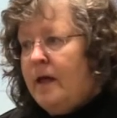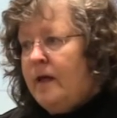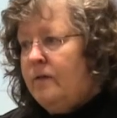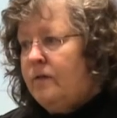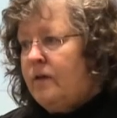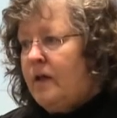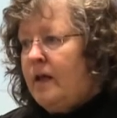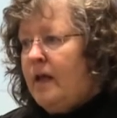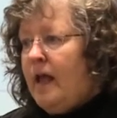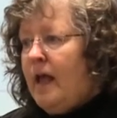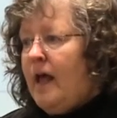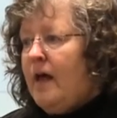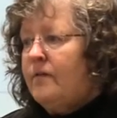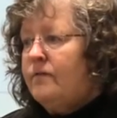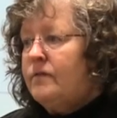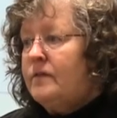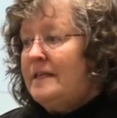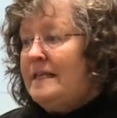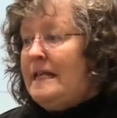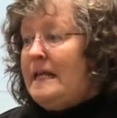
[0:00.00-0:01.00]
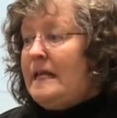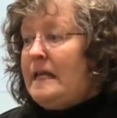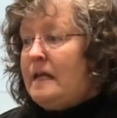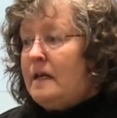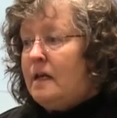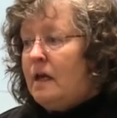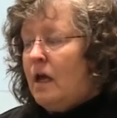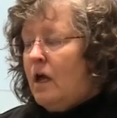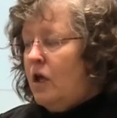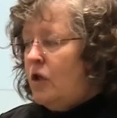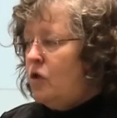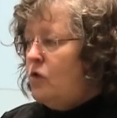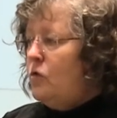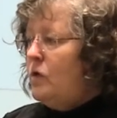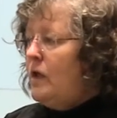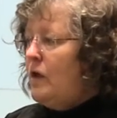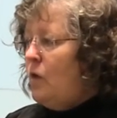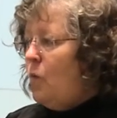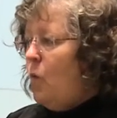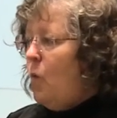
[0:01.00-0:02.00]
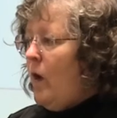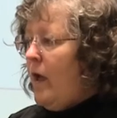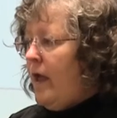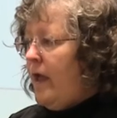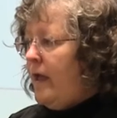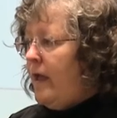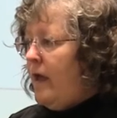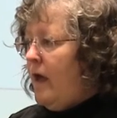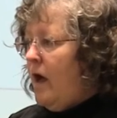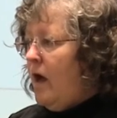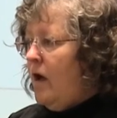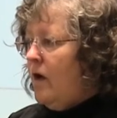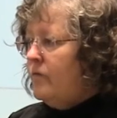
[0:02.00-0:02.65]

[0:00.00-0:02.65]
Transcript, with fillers: is going to have need a unique way